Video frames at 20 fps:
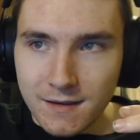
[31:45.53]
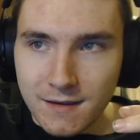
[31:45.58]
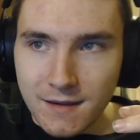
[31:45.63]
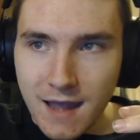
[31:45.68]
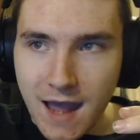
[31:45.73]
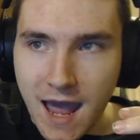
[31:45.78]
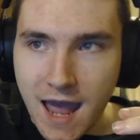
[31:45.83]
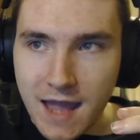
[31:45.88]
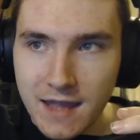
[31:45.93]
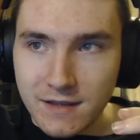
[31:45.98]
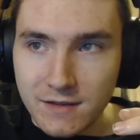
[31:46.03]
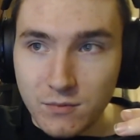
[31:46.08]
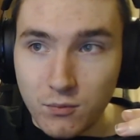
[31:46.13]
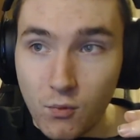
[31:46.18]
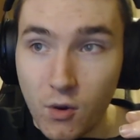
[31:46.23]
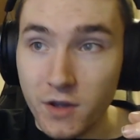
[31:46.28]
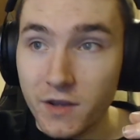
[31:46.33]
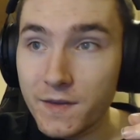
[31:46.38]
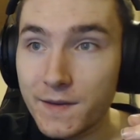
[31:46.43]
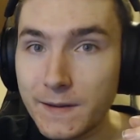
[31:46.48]
And
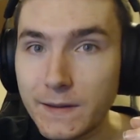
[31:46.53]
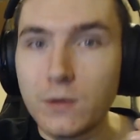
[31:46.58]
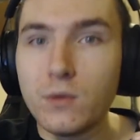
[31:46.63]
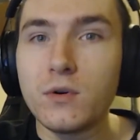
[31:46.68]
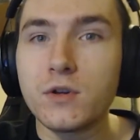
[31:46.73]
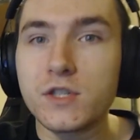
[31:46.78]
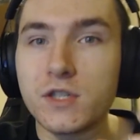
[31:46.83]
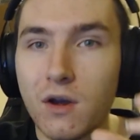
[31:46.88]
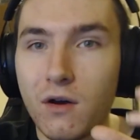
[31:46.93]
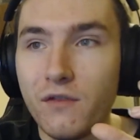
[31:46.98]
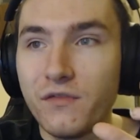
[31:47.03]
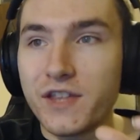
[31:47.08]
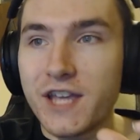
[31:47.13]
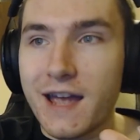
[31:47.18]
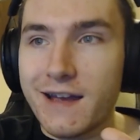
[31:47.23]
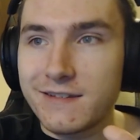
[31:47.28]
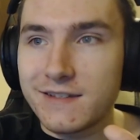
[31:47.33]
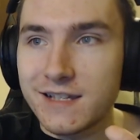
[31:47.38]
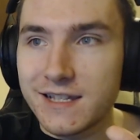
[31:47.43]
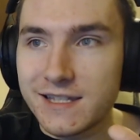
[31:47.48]
one of the lords of the
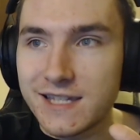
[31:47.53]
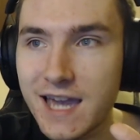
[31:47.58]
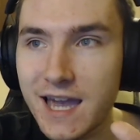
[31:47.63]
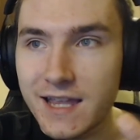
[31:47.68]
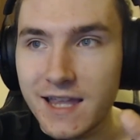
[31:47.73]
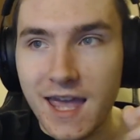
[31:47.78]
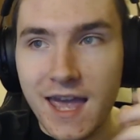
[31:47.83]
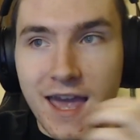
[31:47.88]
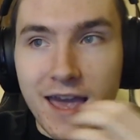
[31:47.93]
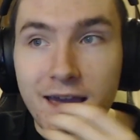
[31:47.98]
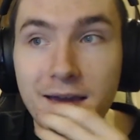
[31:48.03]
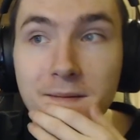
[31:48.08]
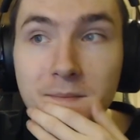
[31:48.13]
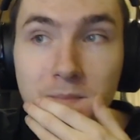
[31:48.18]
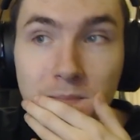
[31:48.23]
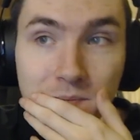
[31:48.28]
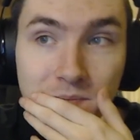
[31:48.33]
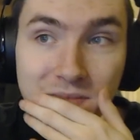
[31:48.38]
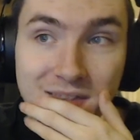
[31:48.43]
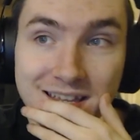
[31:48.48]
Council of Ten here
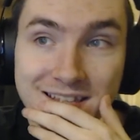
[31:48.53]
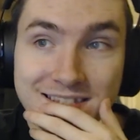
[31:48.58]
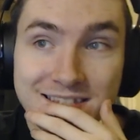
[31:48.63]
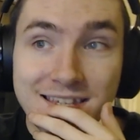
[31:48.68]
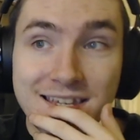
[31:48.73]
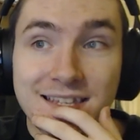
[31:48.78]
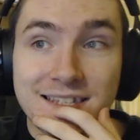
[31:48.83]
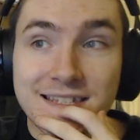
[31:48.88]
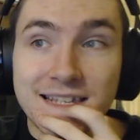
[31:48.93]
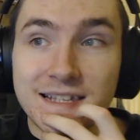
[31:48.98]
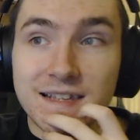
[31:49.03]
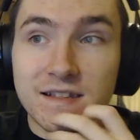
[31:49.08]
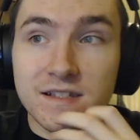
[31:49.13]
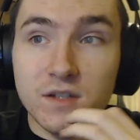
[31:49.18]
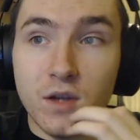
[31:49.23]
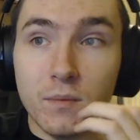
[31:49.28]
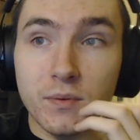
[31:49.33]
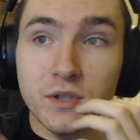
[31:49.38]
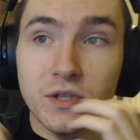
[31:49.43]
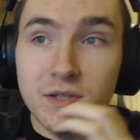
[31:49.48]
sees this as an
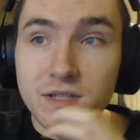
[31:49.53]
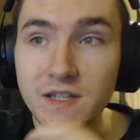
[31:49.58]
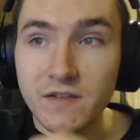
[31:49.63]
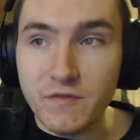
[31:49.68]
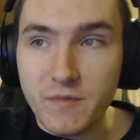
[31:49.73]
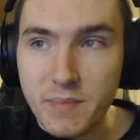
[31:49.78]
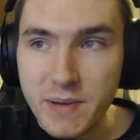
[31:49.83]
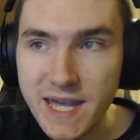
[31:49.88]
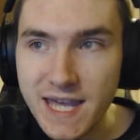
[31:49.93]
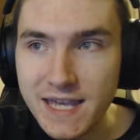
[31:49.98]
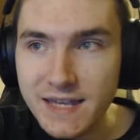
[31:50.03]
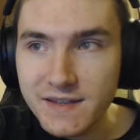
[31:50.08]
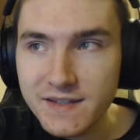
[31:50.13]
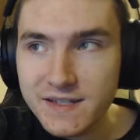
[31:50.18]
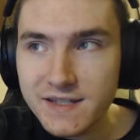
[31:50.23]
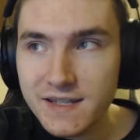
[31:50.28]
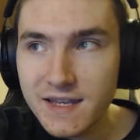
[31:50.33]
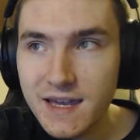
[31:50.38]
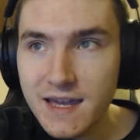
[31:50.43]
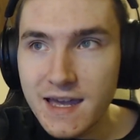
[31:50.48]
opportunity for
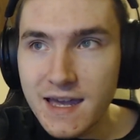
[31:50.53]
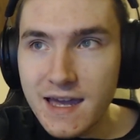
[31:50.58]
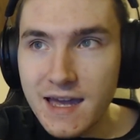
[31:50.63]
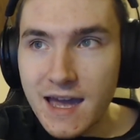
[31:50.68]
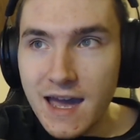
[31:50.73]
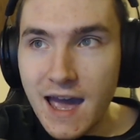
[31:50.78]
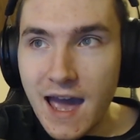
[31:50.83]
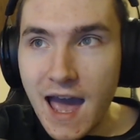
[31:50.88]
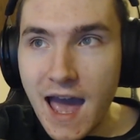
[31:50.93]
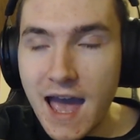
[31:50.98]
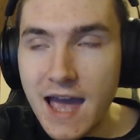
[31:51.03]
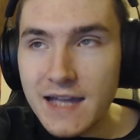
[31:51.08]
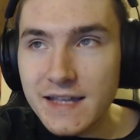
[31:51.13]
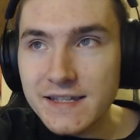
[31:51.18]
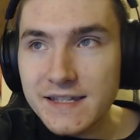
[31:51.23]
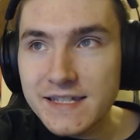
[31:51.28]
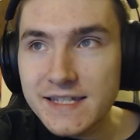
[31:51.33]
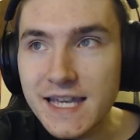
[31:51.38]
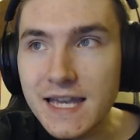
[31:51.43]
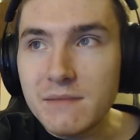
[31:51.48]
peace
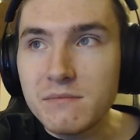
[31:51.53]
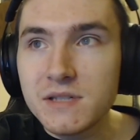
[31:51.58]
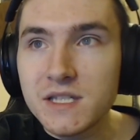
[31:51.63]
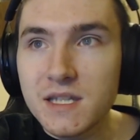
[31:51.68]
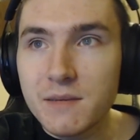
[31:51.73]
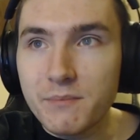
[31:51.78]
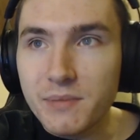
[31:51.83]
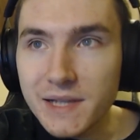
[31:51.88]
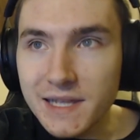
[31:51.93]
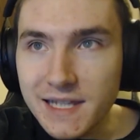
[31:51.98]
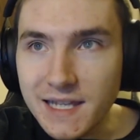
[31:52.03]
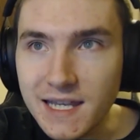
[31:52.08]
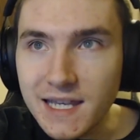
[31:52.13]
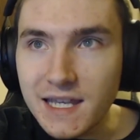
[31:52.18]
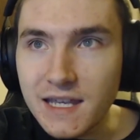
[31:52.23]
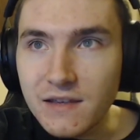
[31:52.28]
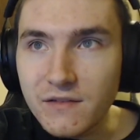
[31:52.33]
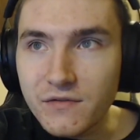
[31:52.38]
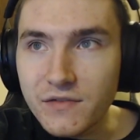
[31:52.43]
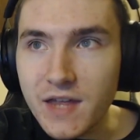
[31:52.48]
and seems to
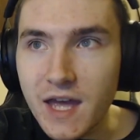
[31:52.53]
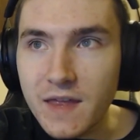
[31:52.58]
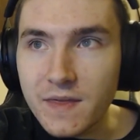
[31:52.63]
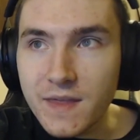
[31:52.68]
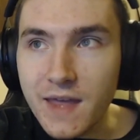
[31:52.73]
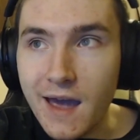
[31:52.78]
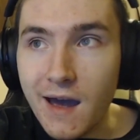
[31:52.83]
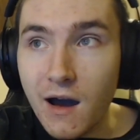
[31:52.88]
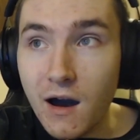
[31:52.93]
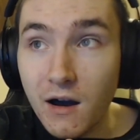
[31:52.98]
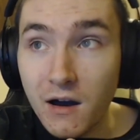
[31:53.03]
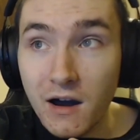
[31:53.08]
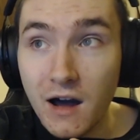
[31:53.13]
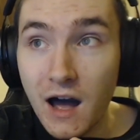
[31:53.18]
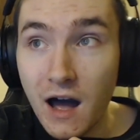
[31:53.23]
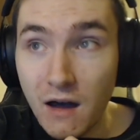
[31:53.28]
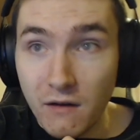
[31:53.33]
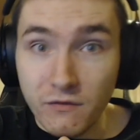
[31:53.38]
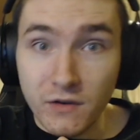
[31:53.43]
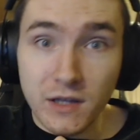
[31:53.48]
believe that there are
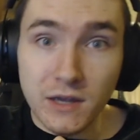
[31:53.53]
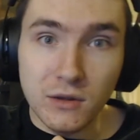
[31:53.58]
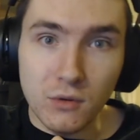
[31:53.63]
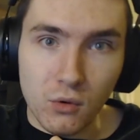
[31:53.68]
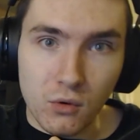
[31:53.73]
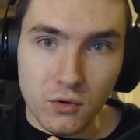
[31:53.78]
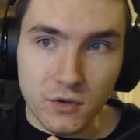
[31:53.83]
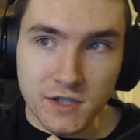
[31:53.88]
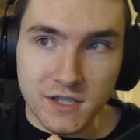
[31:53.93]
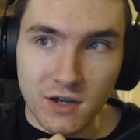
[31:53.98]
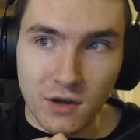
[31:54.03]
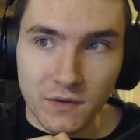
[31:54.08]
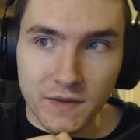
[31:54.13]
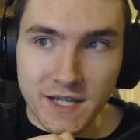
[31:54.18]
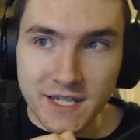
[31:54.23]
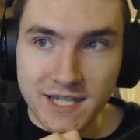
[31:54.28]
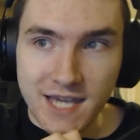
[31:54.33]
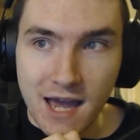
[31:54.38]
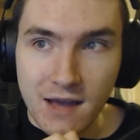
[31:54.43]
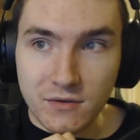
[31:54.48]
other lords on
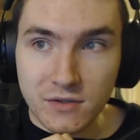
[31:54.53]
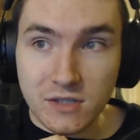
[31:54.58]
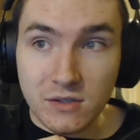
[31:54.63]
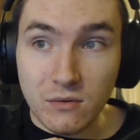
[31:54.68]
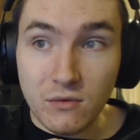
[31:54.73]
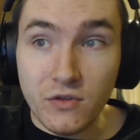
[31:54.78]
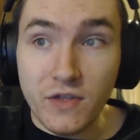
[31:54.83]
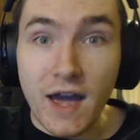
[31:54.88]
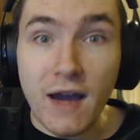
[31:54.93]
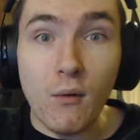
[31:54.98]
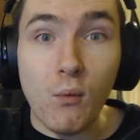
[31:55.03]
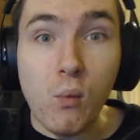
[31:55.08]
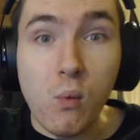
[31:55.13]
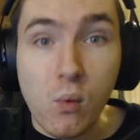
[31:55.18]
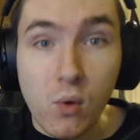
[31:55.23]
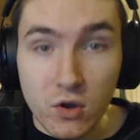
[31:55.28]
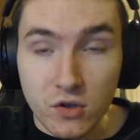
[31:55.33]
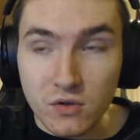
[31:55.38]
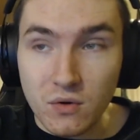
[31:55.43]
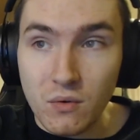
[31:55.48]
this council that
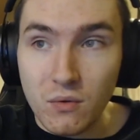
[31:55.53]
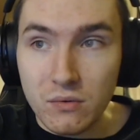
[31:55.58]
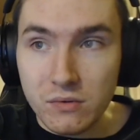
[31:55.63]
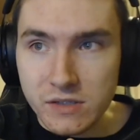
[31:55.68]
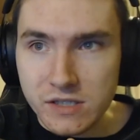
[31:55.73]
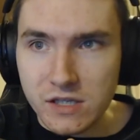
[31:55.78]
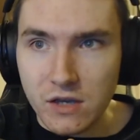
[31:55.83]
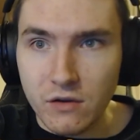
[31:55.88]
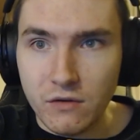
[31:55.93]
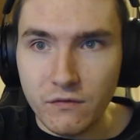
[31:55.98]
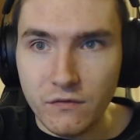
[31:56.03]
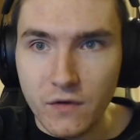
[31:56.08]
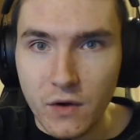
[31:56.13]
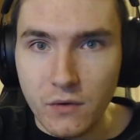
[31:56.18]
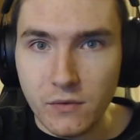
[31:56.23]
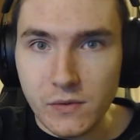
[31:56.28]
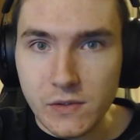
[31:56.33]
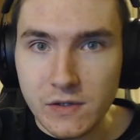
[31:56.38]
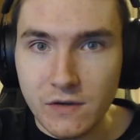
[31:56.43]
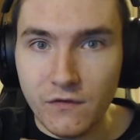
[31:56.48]
would also
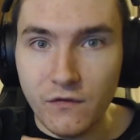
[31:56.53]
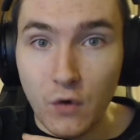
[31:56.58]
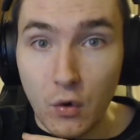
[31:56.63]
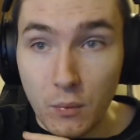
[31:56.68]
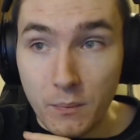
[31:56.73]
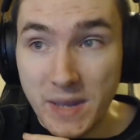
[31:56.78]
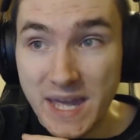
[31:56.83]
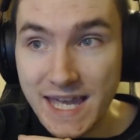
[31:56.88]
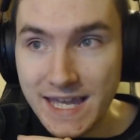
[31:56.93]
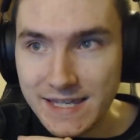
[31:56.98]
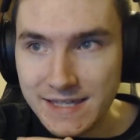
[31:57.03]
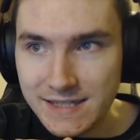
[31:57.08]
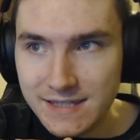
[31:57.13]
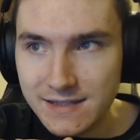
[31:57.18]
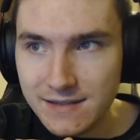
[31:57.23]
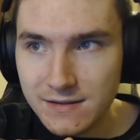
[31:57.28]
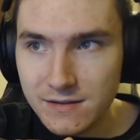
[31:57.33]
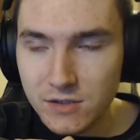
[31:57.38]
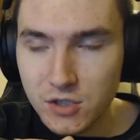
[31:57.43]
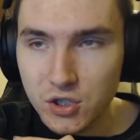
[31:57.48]
vote for
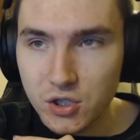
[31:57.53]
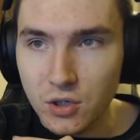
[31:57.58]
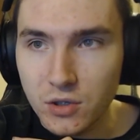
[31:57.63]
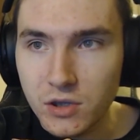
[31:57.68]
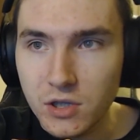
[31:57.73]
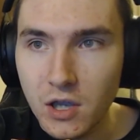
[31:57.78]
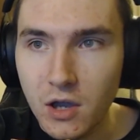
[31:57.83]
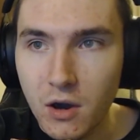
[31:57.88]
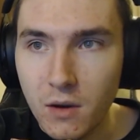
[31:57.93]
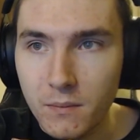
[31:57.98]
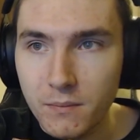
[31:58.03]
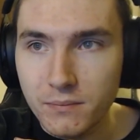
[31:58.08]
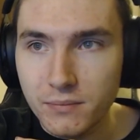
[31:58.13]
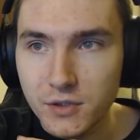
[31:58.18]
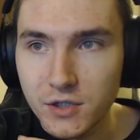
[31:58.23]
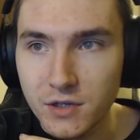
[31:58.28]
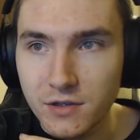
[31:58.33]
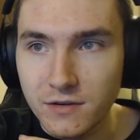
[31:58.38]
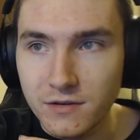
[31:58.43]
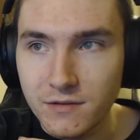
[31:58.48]
peace should the
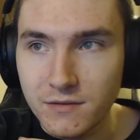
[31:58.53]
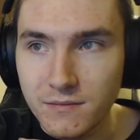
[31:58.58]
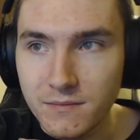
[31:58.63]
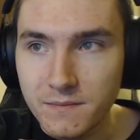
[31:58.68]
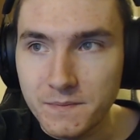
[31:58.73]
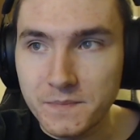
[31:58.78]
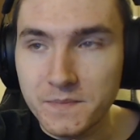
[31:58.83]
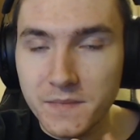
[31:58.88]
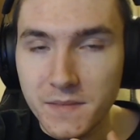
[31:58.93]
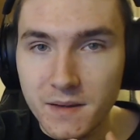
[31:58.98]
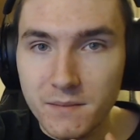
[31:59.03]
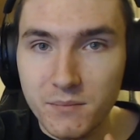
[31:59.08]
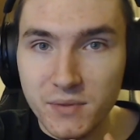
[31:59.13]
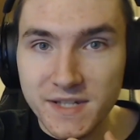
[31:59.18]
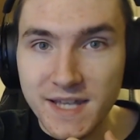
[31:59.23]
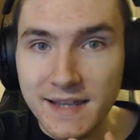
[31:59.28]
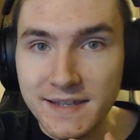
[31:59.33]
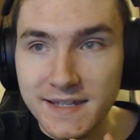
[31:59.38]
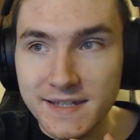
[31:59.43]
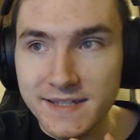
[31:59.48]
option
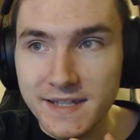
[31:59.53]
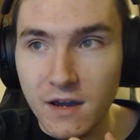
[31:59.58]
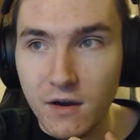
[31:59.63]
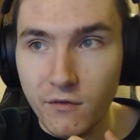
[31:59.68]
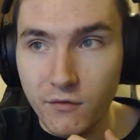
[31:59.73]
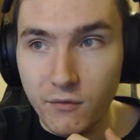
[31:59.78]
present itself,